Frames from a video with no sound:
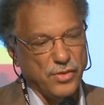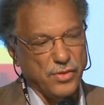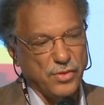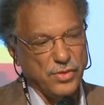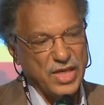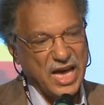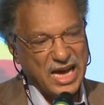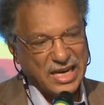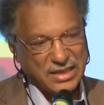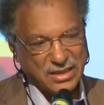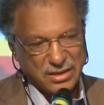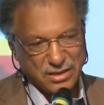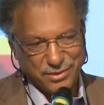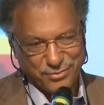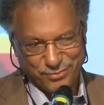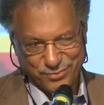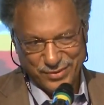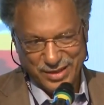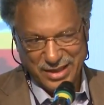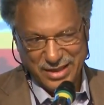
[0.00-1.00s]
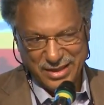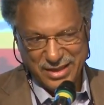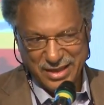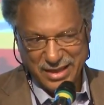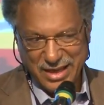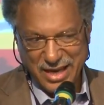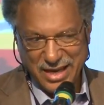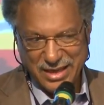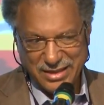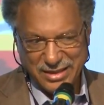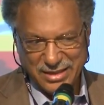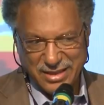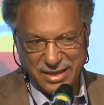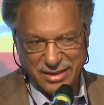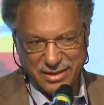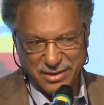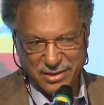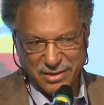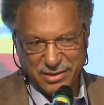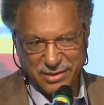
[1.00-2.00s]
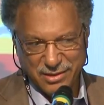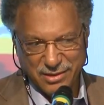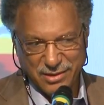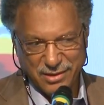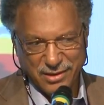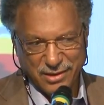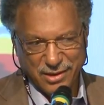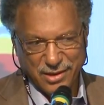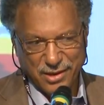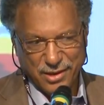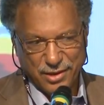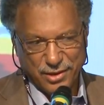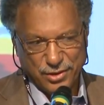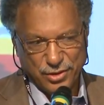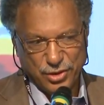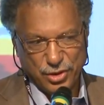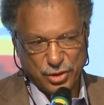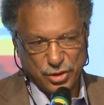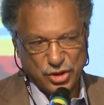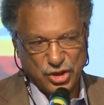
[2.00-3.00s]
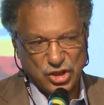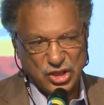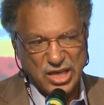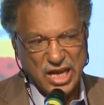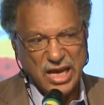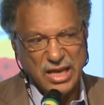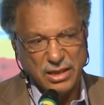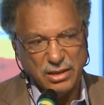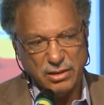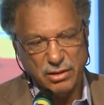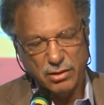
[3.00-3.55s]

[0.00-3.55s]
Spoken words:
That indicates that the state